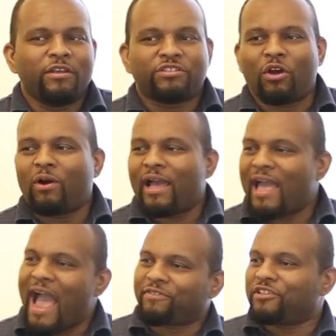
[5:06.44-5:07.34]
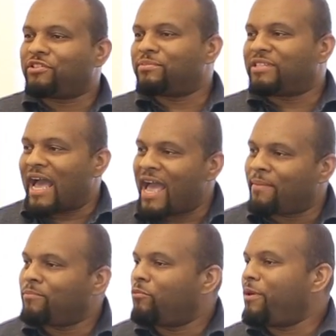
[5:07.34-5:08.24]
So after some
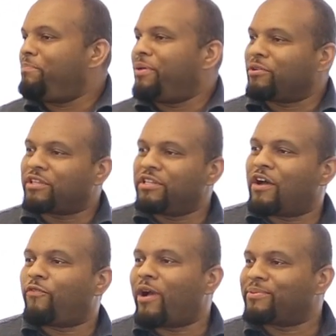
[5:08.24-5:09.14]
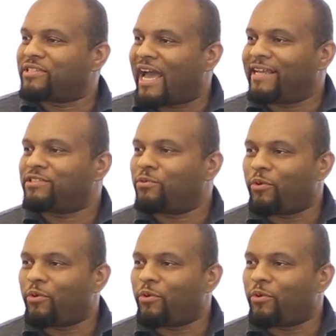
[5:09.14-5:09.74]
time, we built enough websites.